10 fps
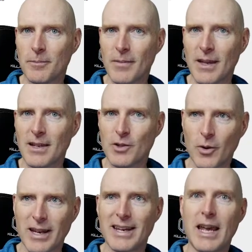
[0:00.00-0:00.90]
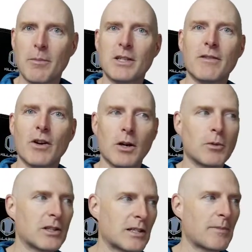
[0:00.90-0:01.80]
So again, name is the variable
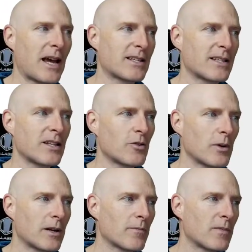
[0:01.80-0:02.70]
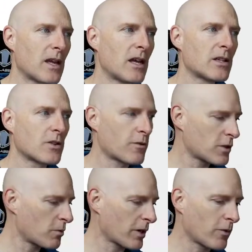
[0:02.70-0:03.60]
that's passed into it. So first we're
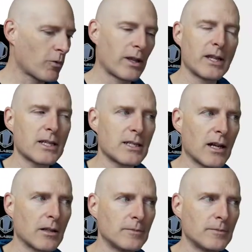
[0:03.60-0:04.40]
going to run this cell,